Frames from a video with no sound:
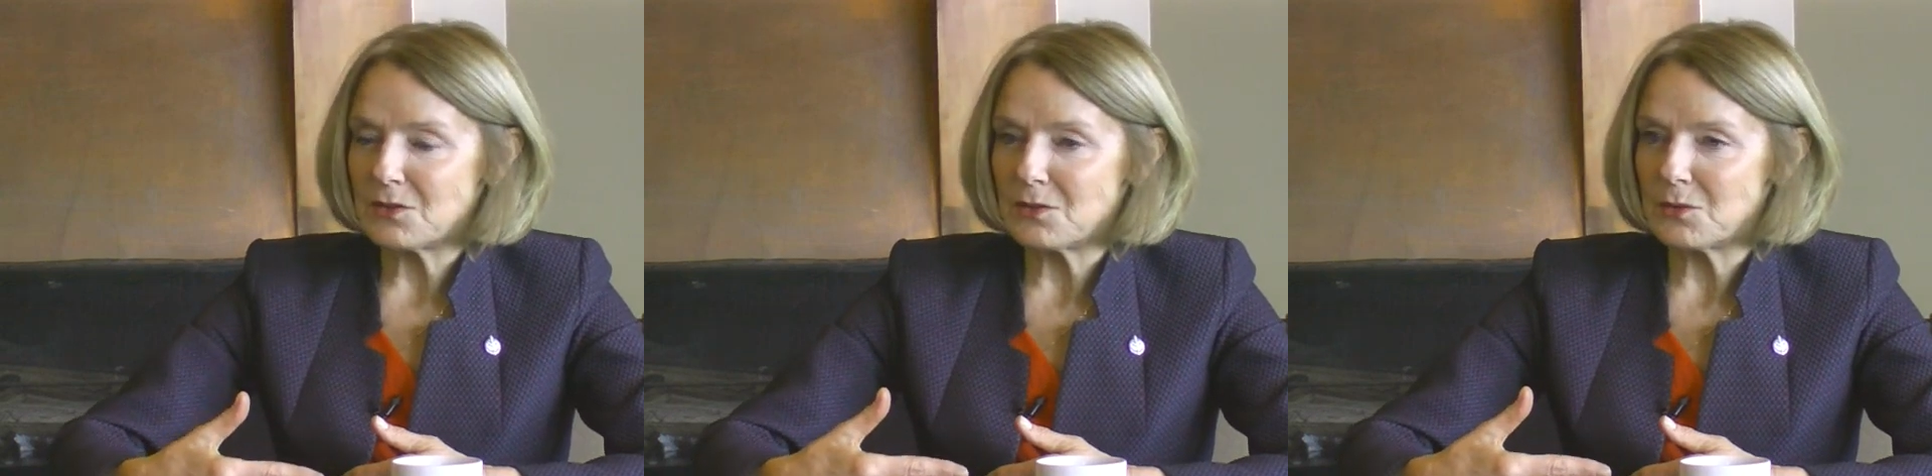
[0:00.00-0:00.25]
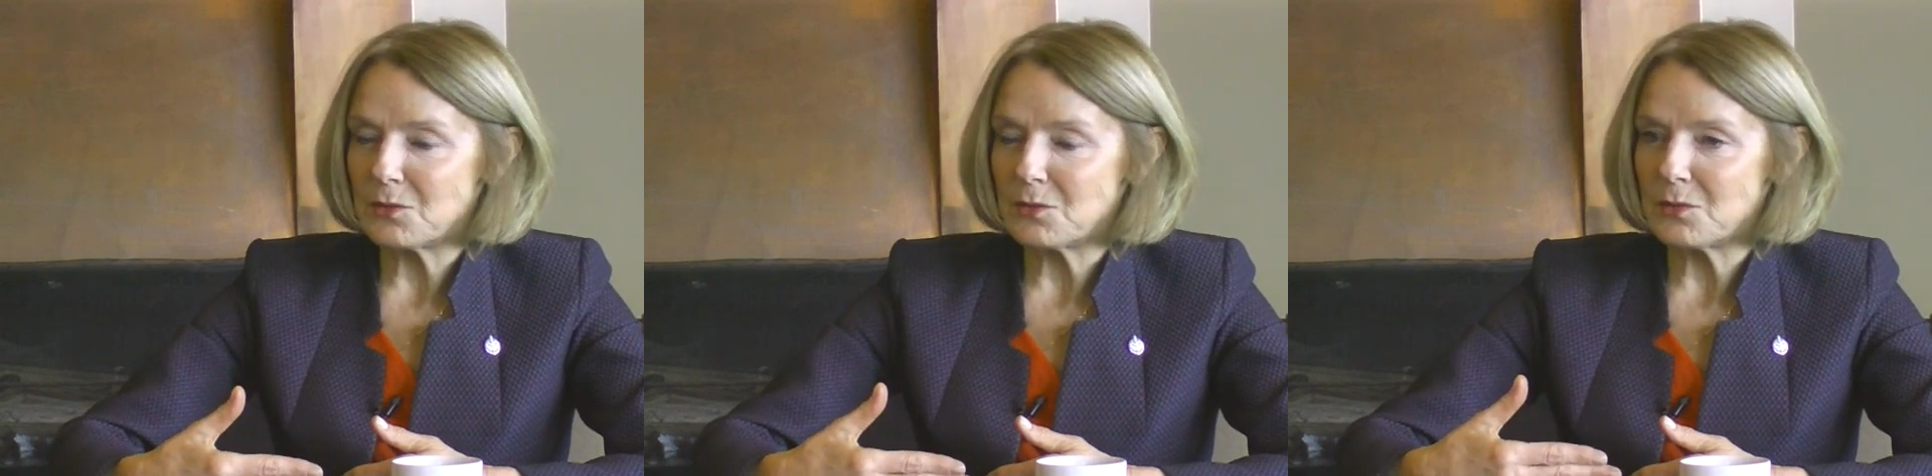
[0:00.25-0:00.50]

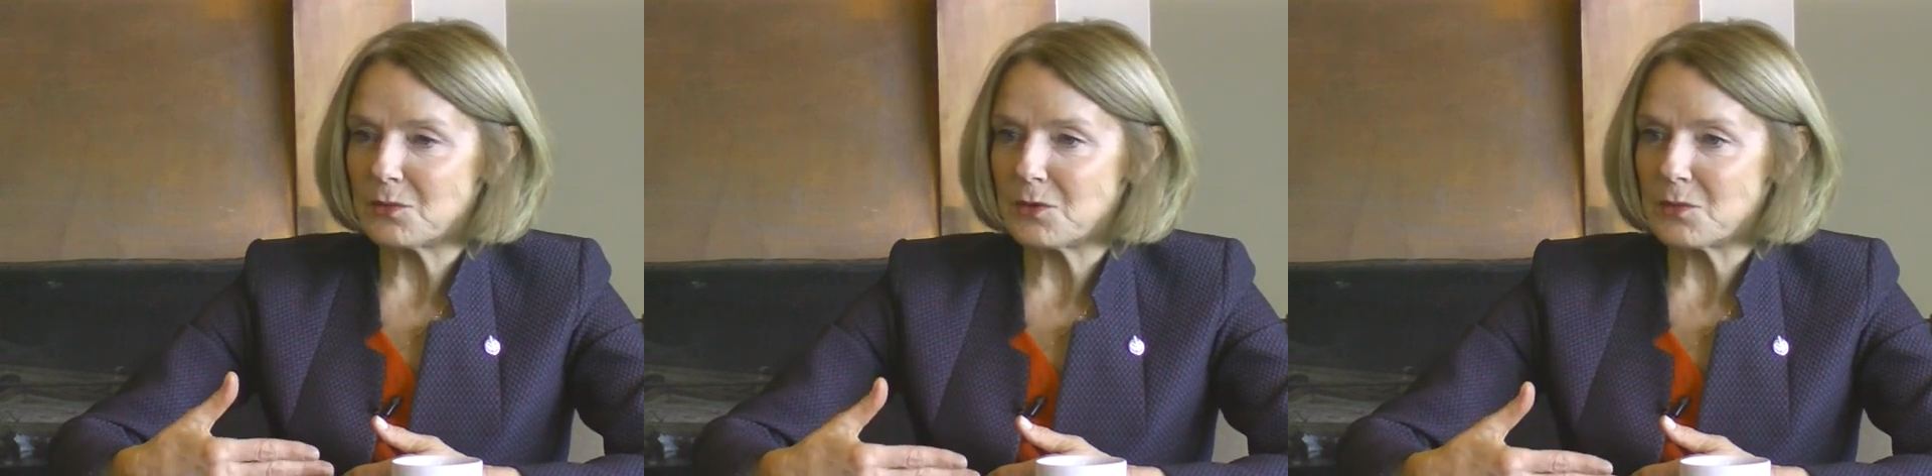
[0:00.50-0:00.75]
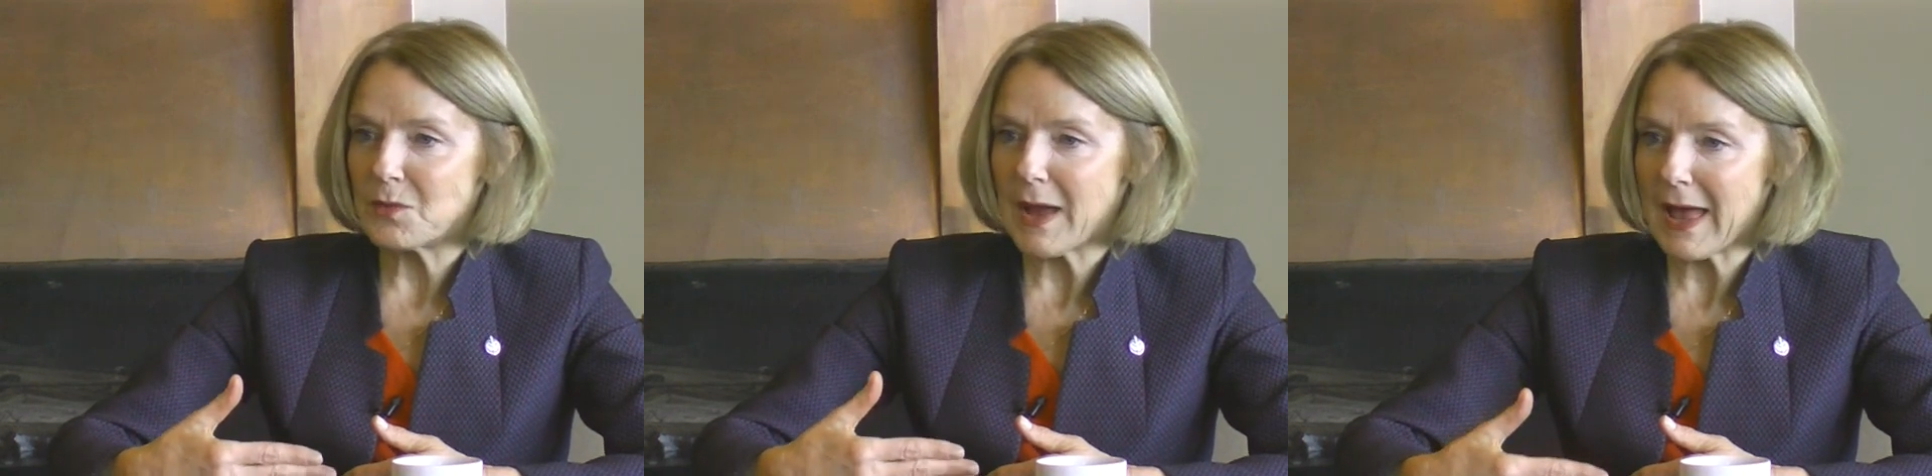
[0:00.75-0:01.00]
you
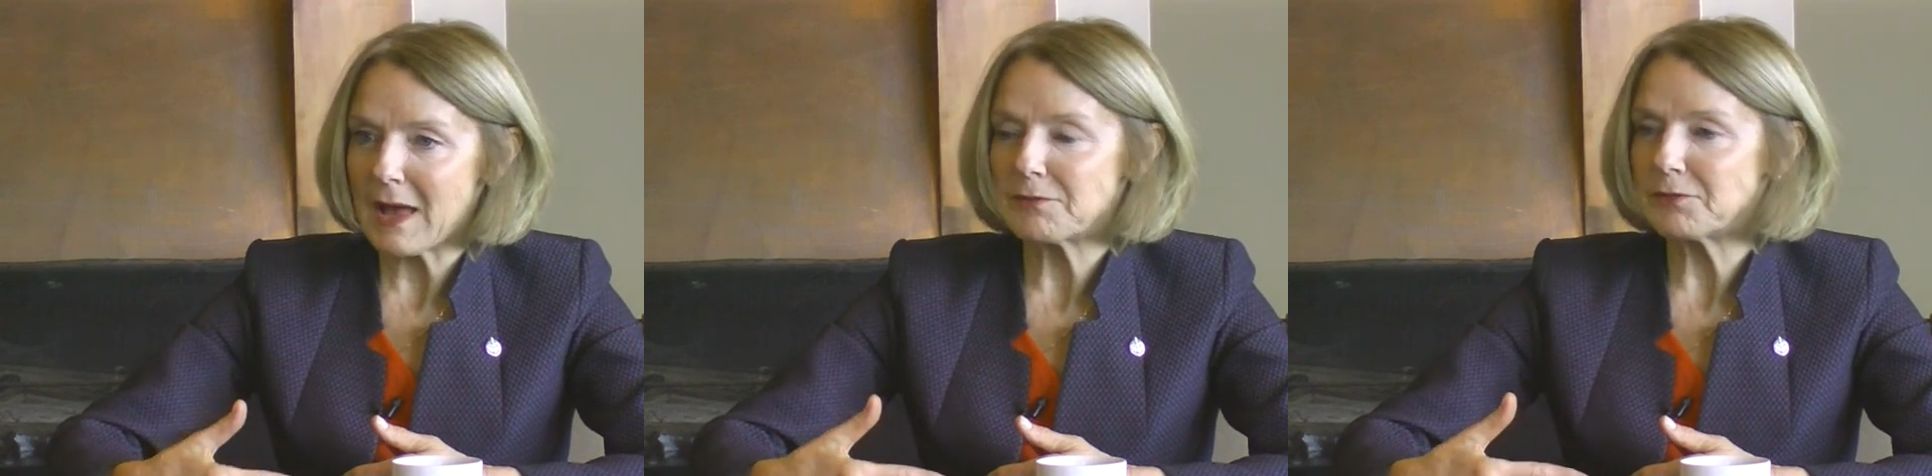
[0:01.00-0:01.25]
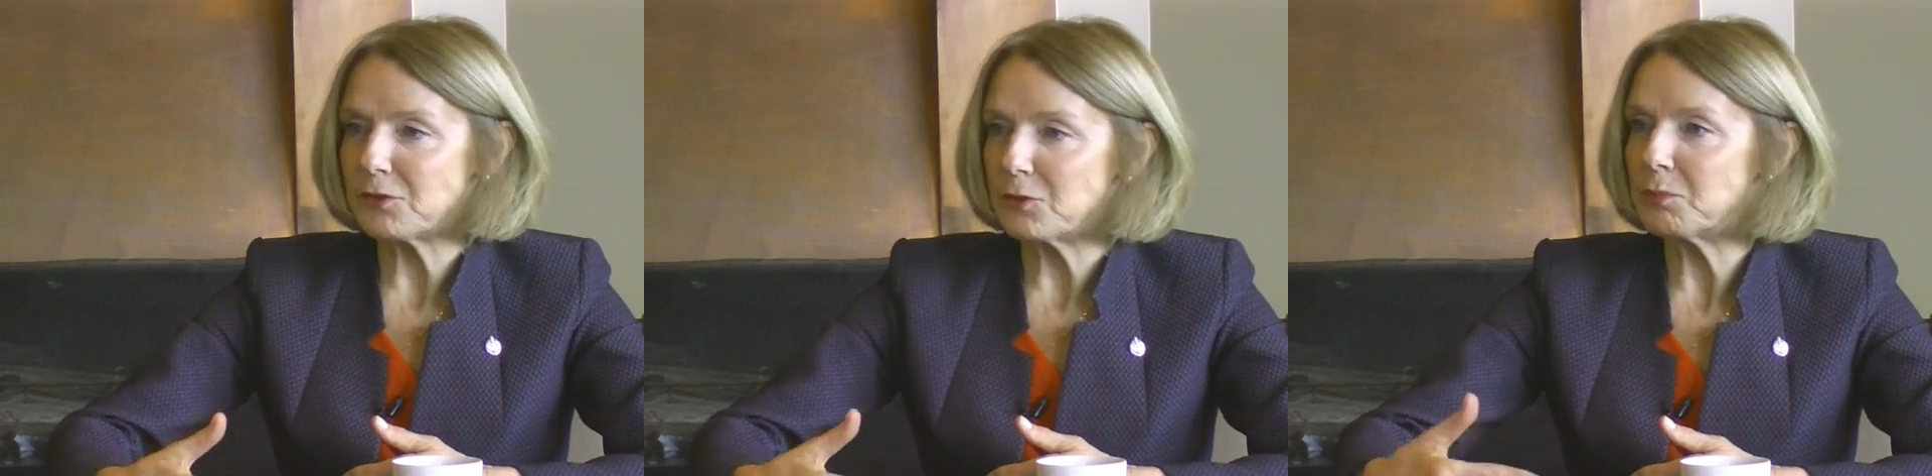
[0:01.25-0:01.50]
you
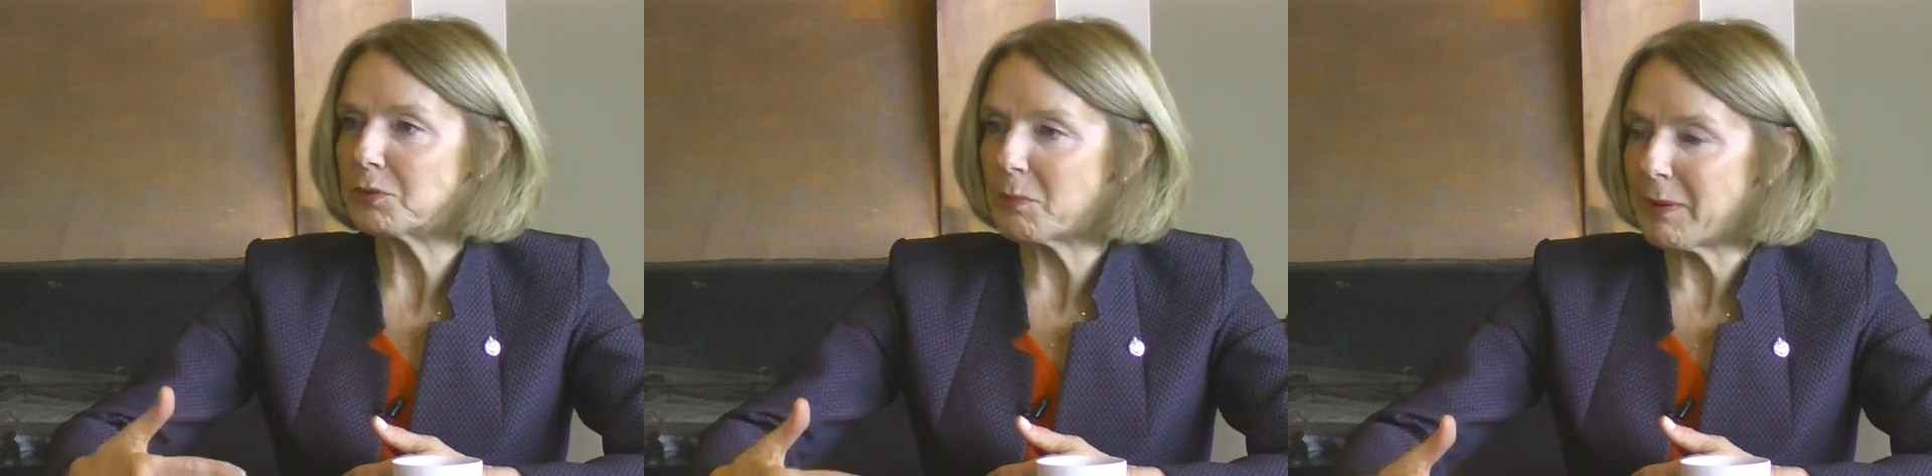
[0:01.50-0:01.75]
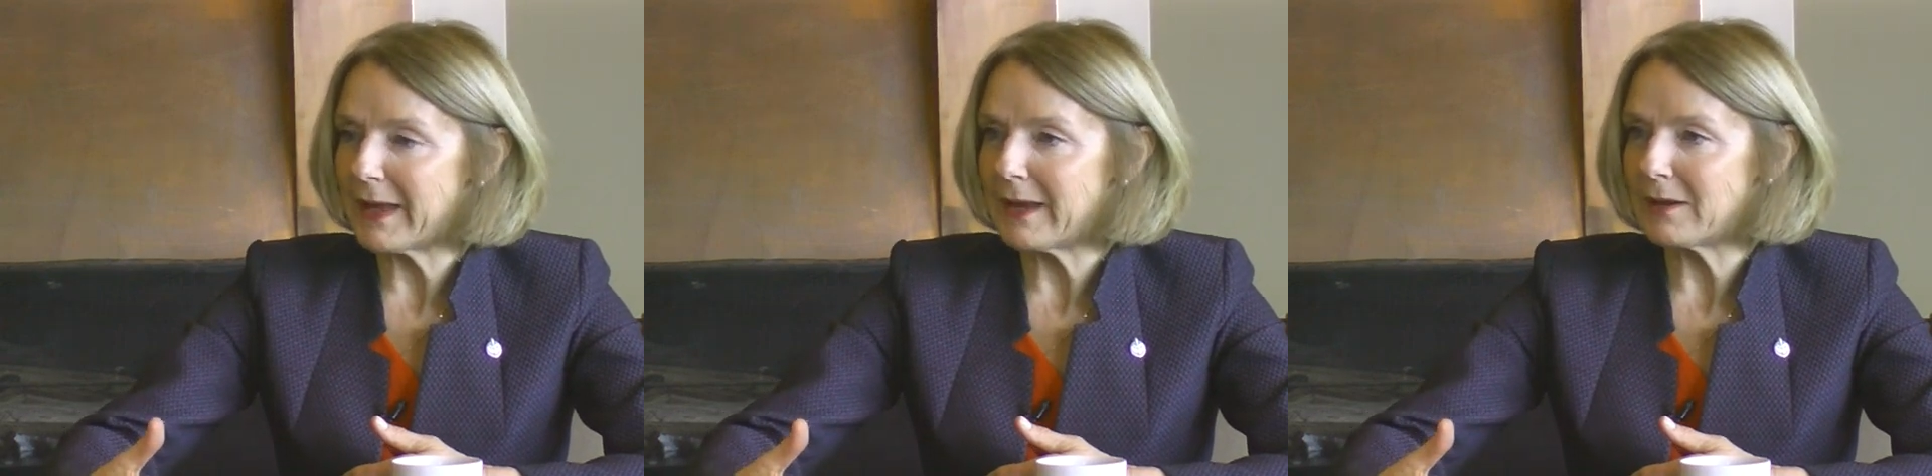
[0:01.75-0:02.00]
have to
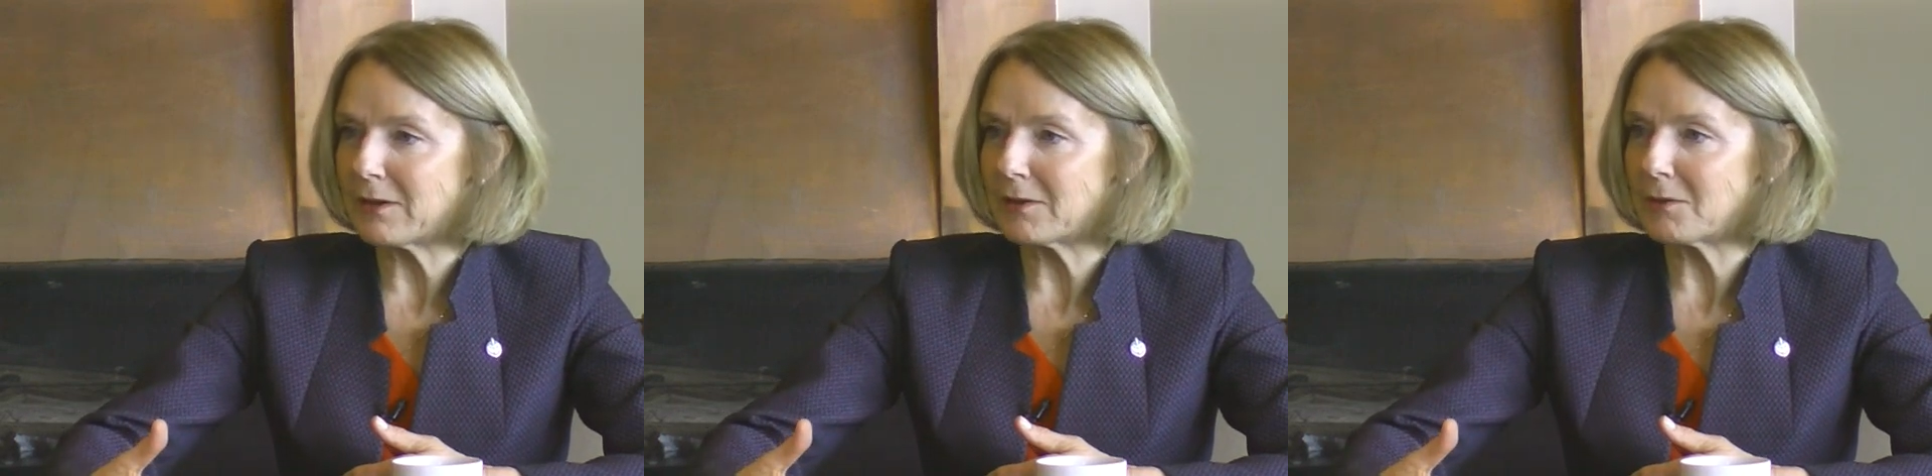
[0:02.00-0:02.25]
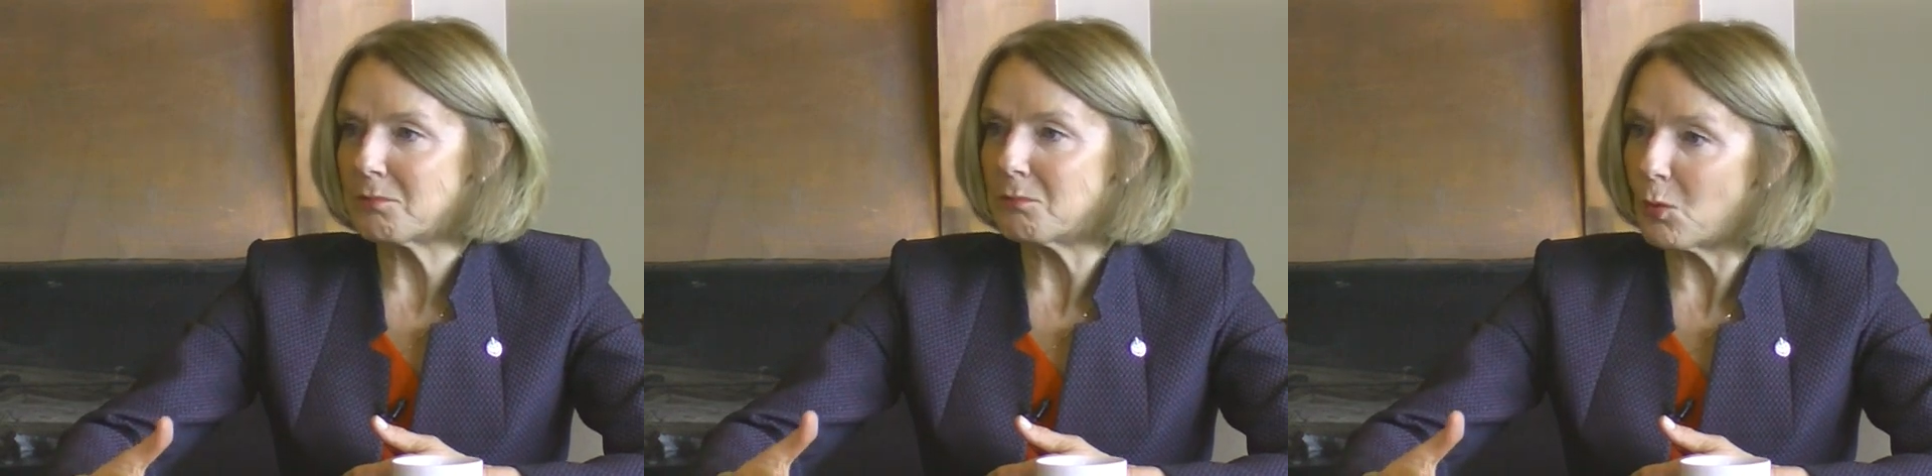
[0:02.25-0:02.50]
prepare